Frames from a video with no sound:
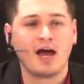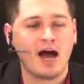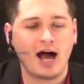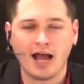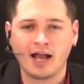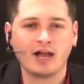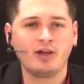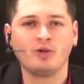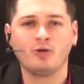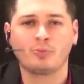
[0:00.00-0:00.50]

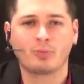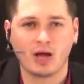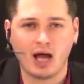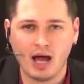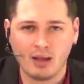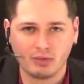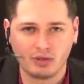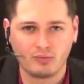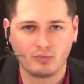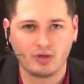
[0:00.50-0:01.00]
I got no
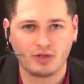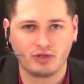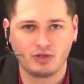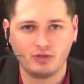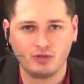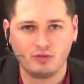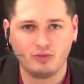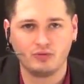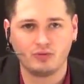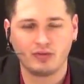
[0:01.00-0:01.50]
problem with
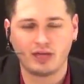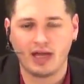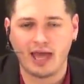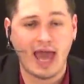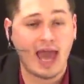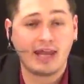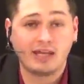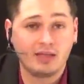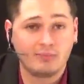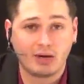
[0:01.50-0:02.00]
you,
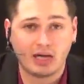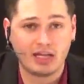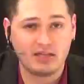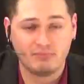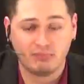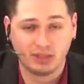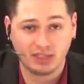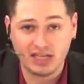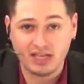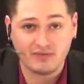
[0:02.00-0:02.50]
anybody
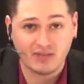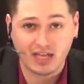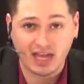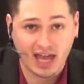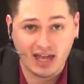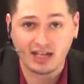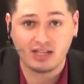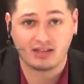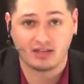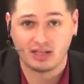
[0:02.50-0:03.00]
believing
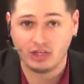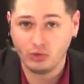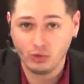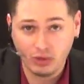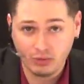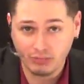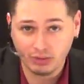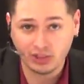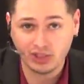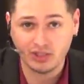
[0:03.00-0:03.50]
anything. You
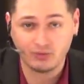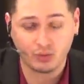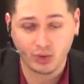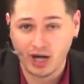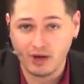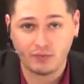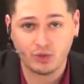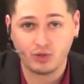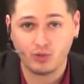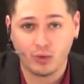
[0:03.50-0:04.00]
could believe
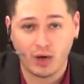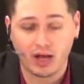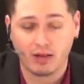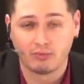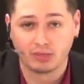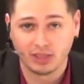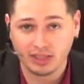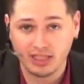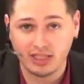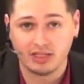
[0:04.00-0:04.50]
whatever you want to
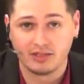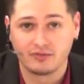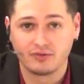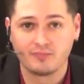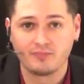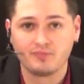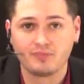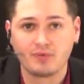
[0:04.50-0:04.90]
believe.